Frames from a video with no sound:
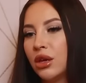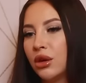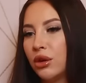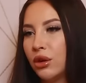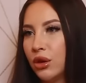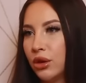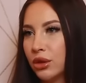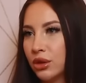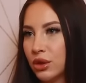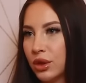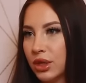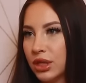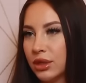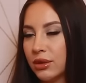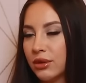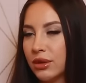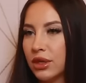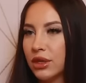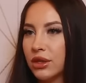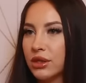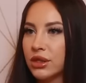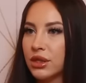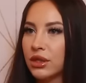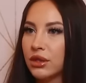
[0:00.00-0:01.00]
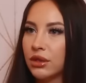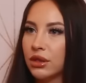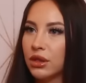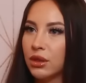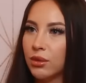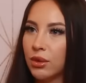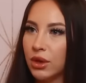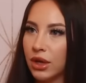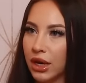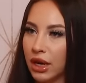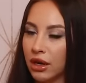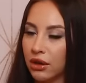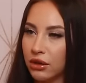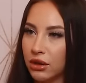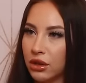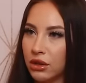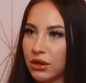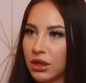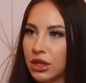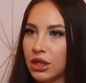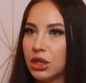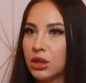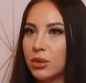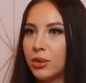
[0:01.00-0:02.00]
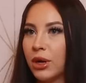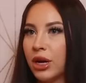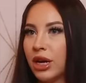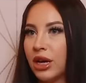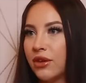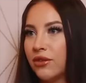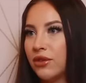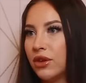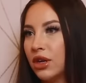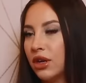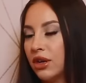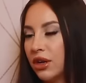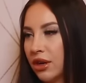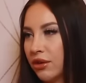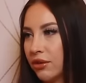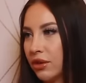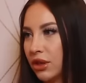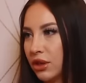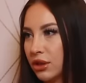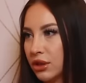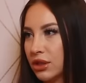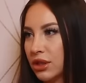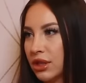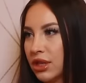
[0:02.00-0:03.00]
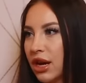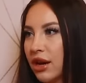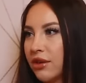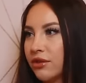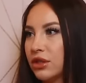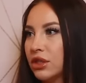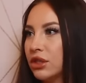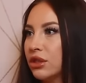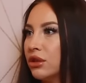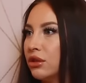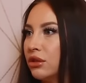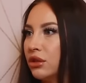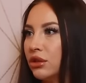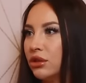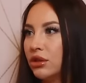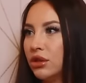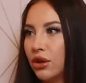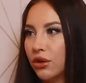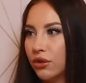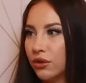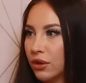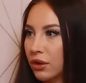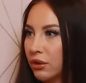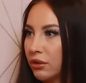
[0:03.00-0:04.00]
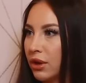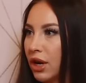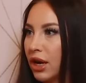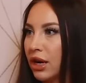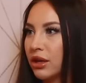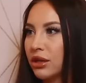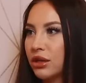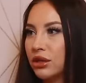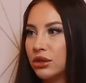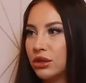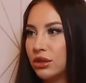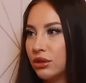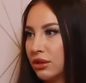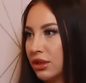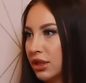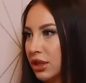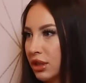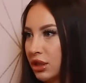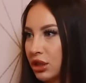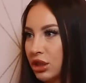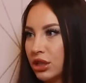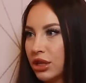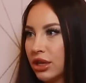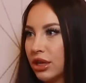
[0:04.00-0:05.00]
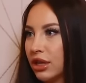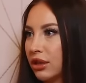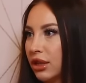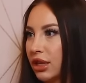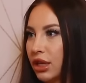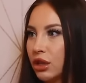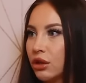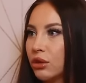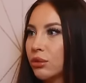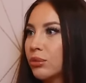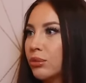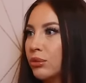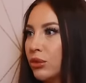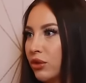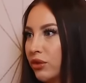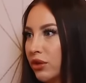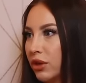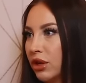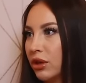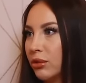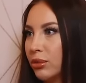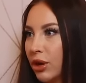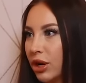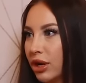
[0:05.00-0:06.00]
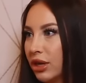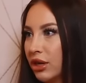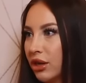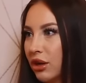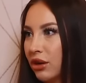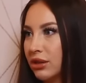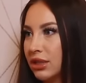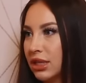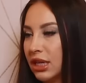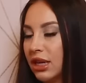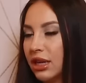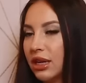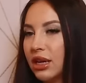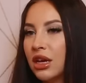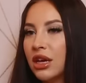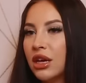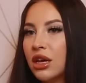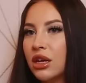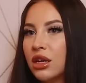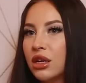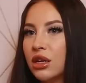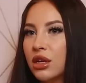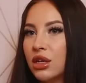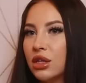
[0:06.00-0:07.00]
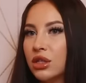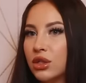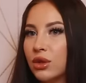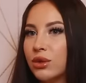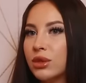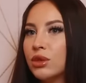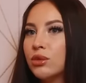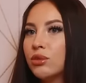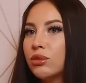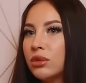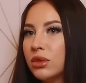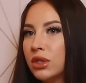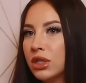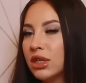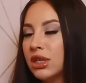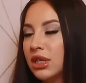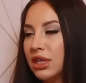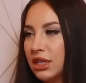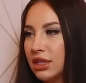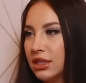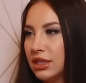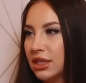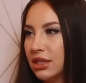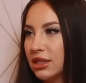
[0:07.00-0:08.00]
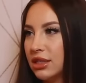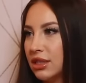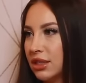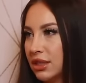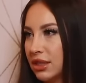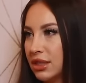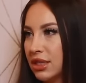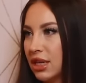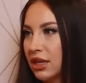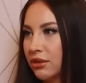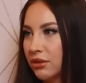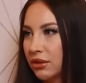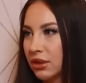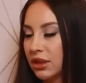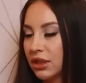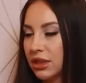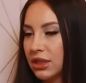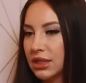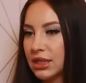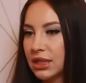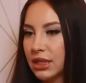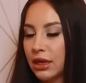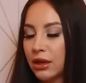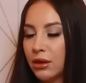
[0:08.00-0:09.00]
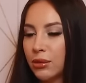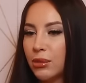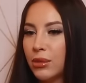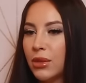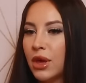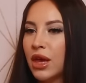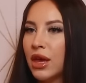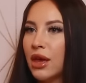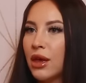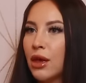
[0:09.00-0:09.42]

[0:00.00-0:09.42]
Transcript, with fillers: You'd go straight to rehearsal. You'd work out in your lunch break. If you didn't have rehearsal in the afternoon, you'd go for a run. You do conditioning. Like you're moving your body all day. So it's really easy to stay really slim.